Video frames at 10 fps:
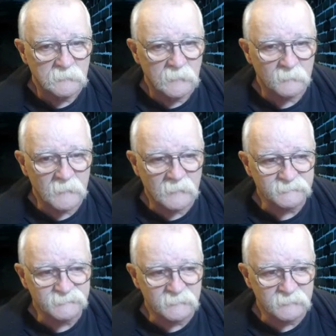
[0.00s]
I'm
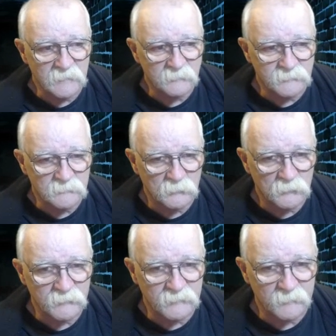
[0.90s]
not sitting out here
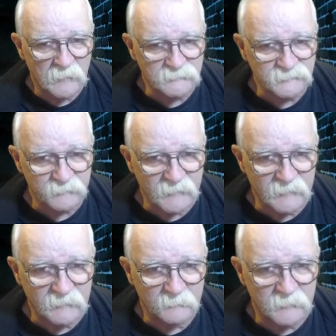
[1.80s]
worrying about
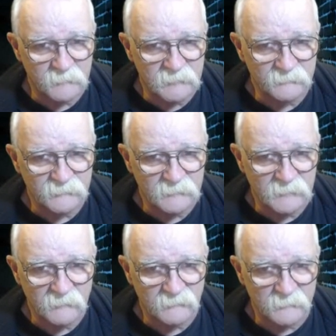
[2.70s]
spam. I mean,
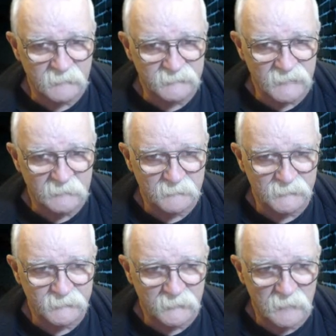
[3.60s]
everybody's able
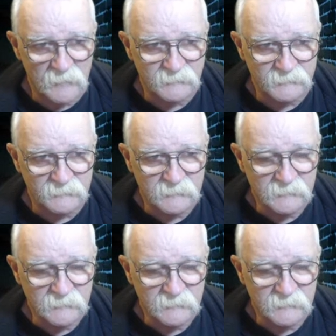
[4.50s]
to talk and